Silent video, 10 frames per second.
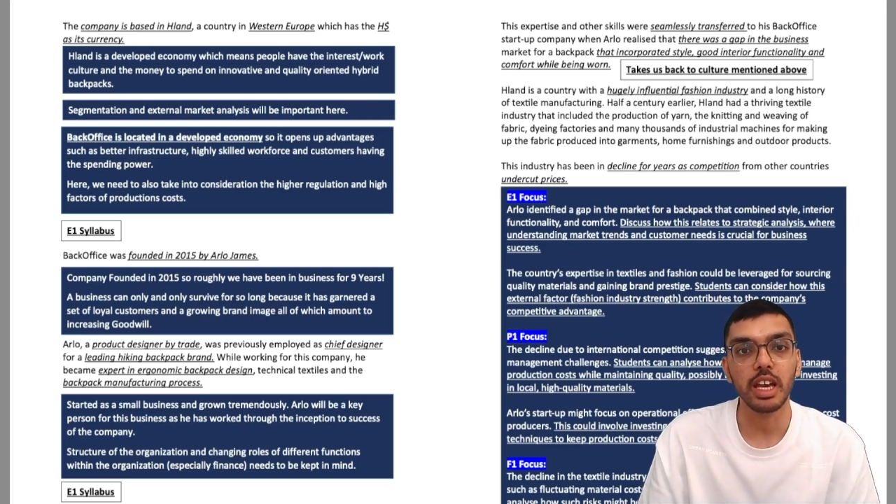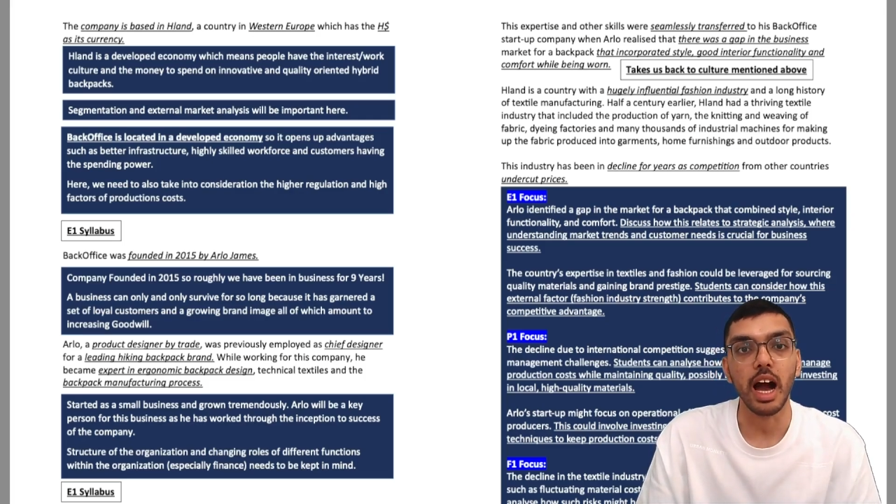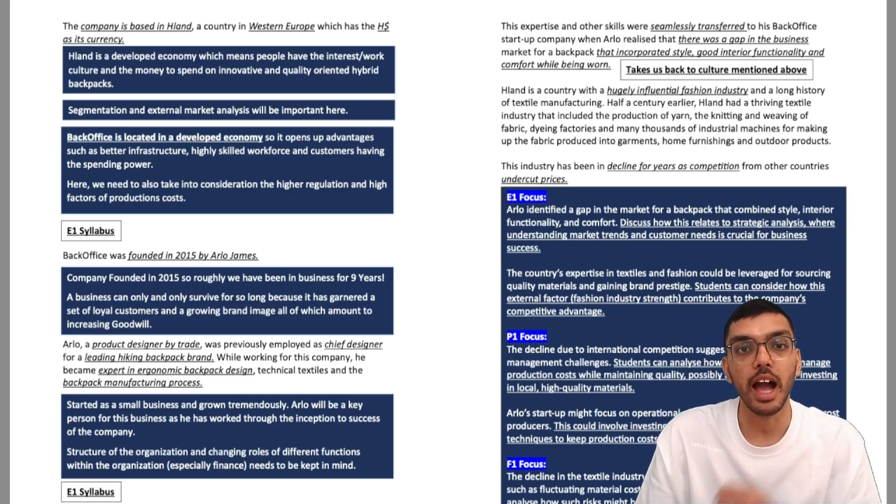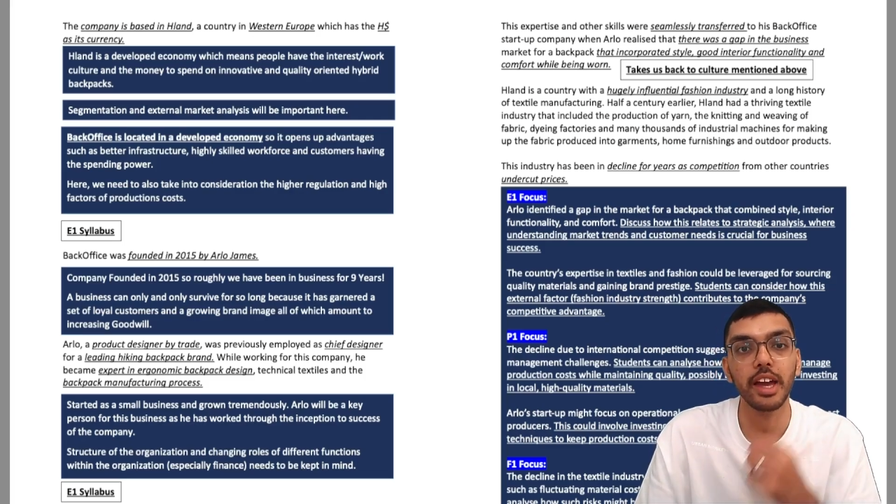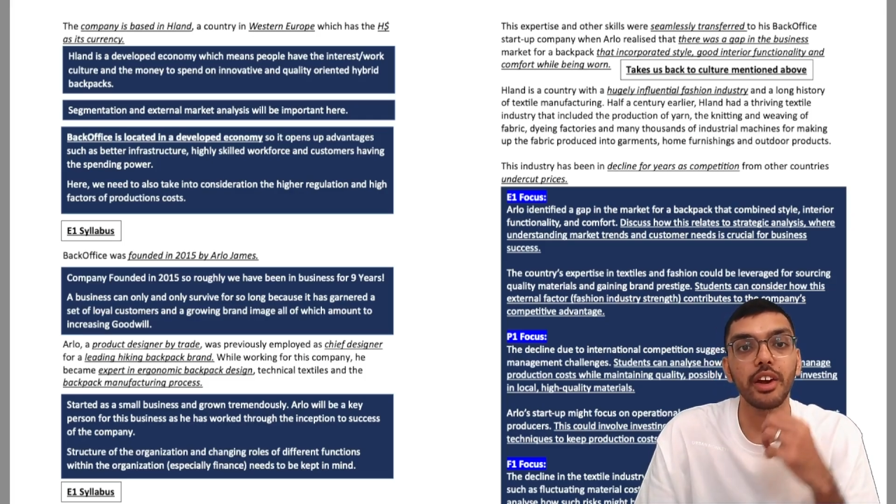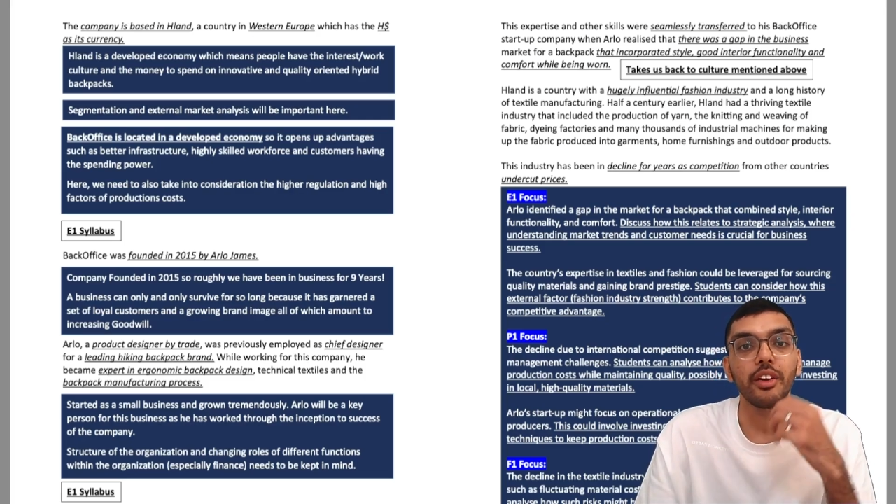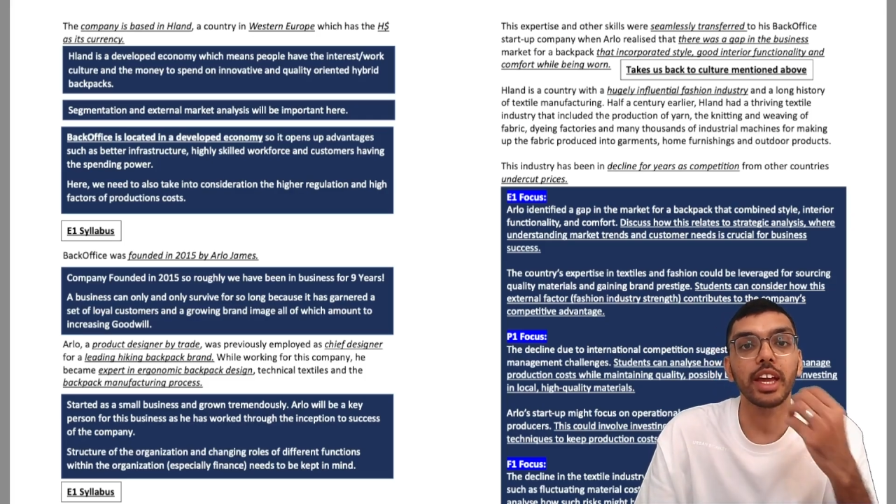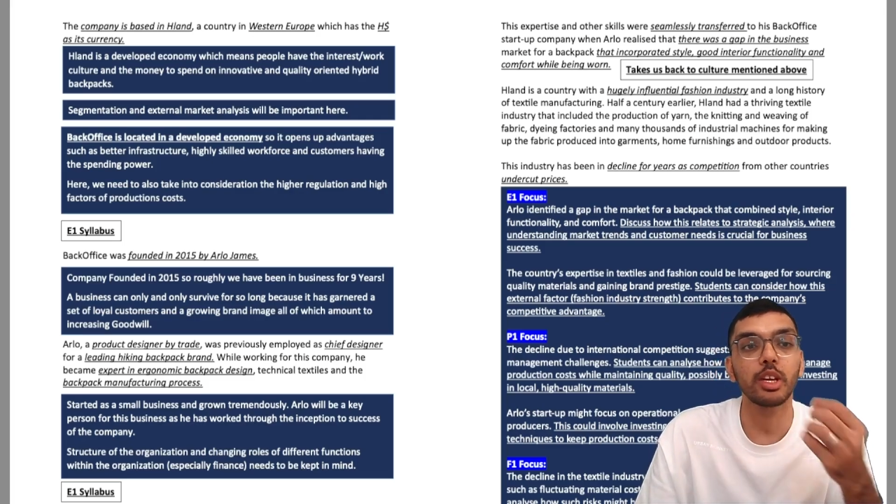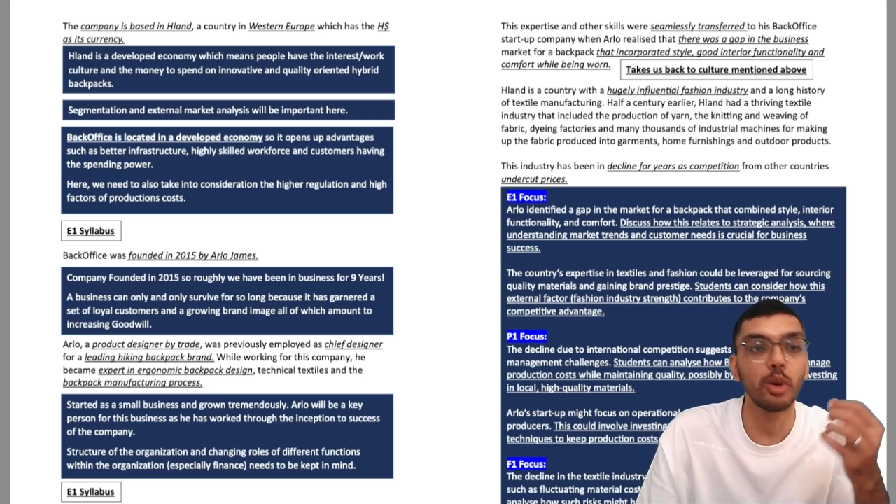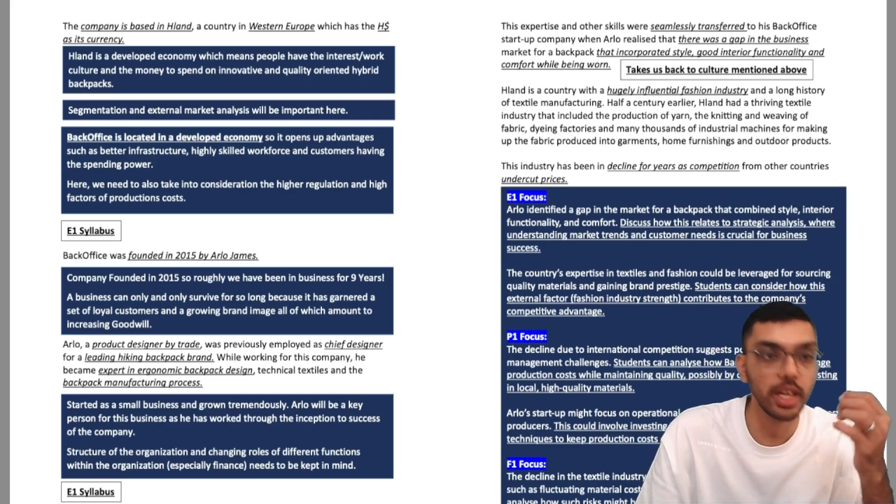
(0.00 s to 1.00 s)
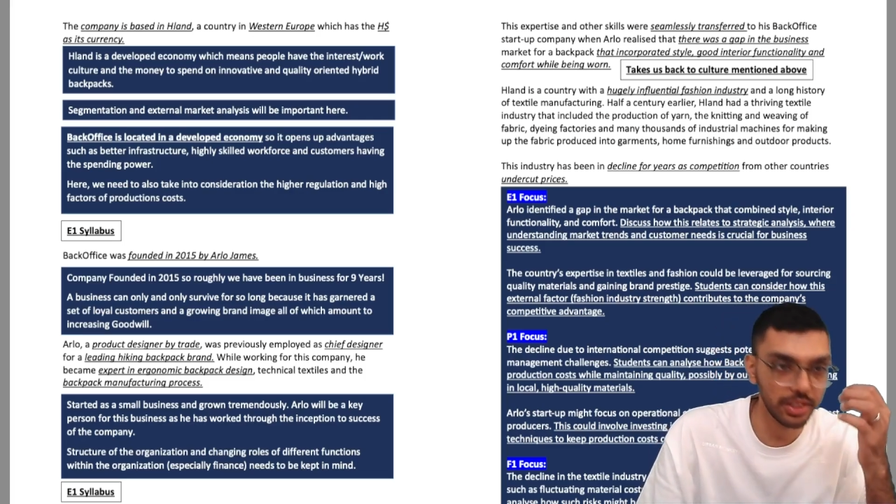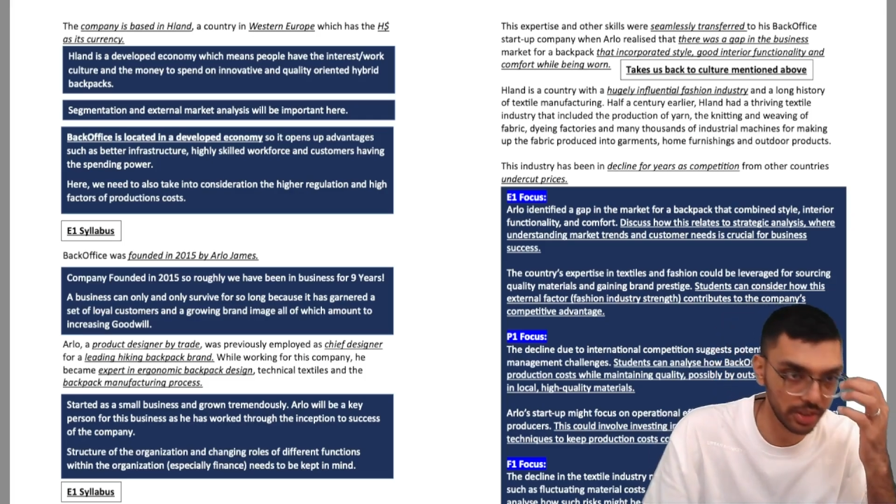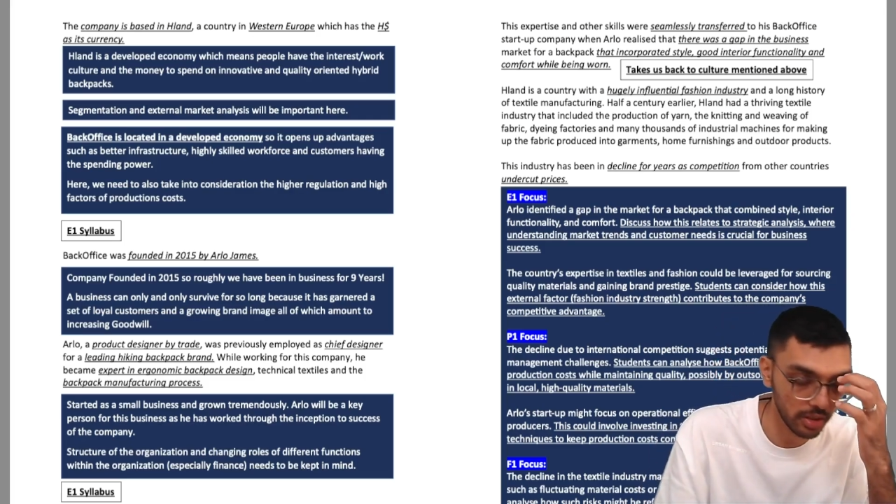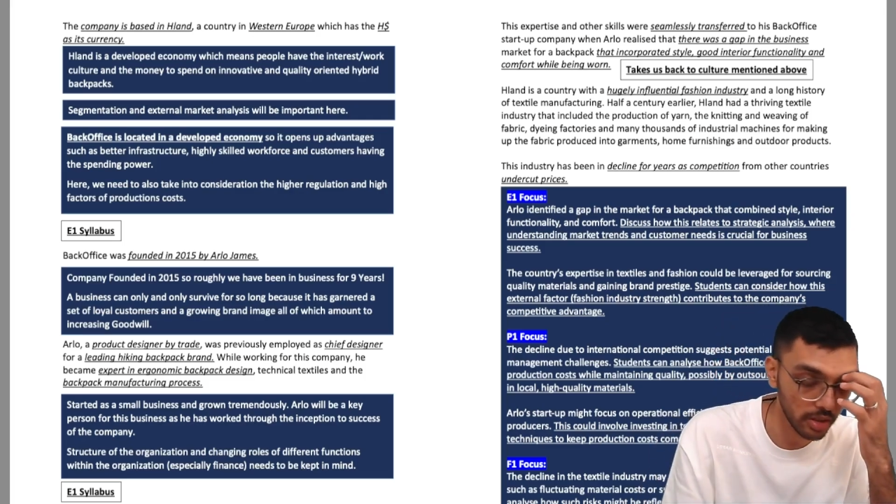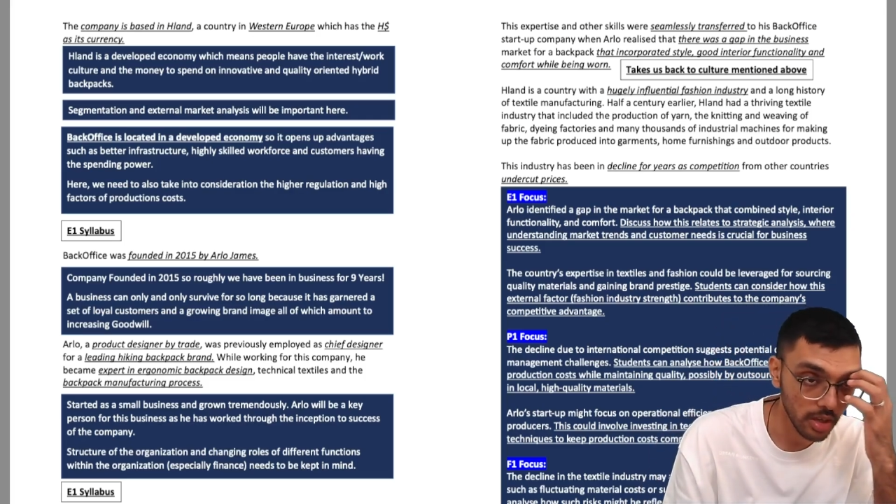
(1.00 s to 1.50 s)
higher
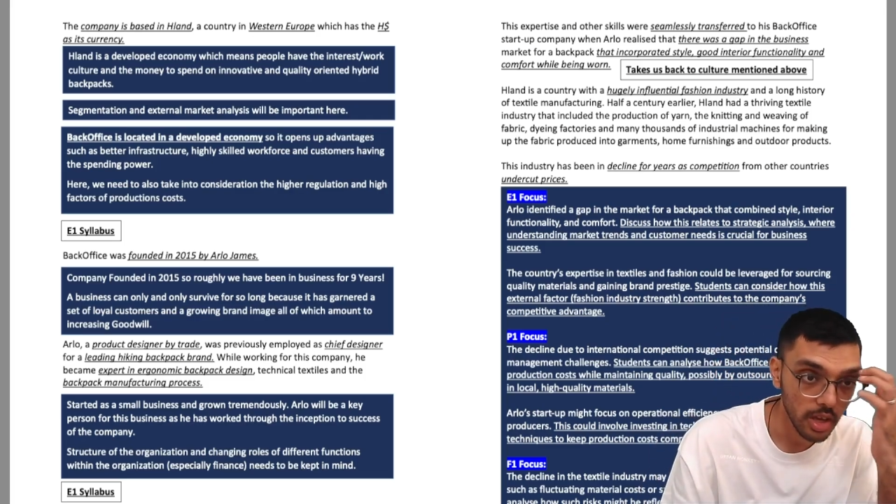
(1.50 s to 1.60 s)
regulation